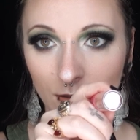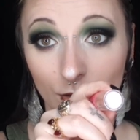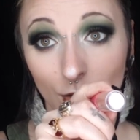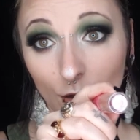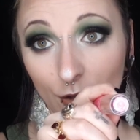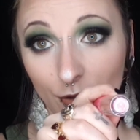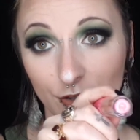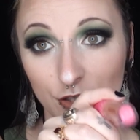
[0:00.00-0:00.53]

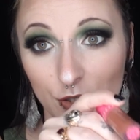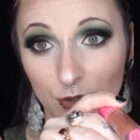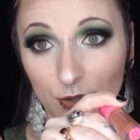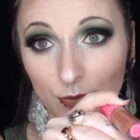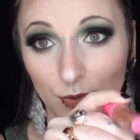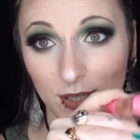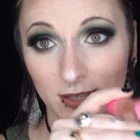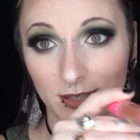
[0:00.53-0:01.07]
Not that you can
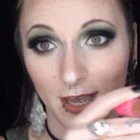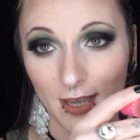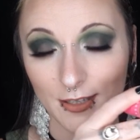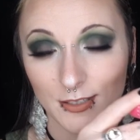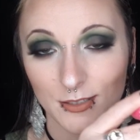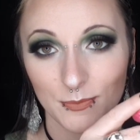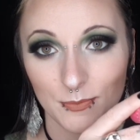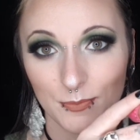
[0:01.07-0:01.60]
read that,
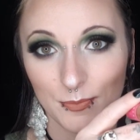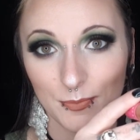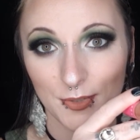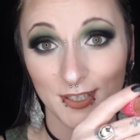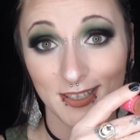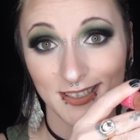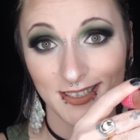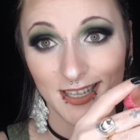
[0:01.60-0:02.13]

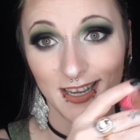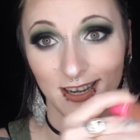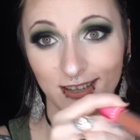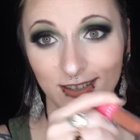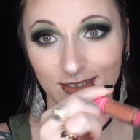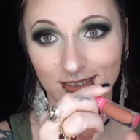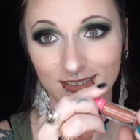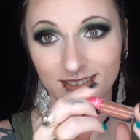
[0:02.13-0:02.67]
but it's there.
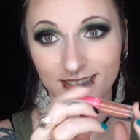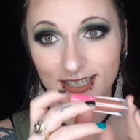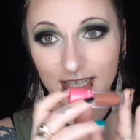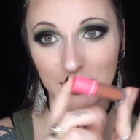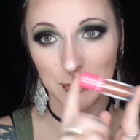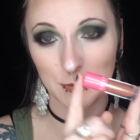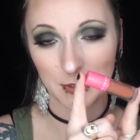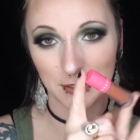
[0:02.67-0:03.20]
It's
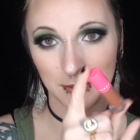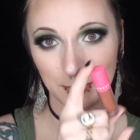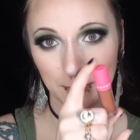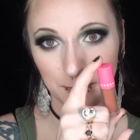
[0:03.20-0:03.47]
this one.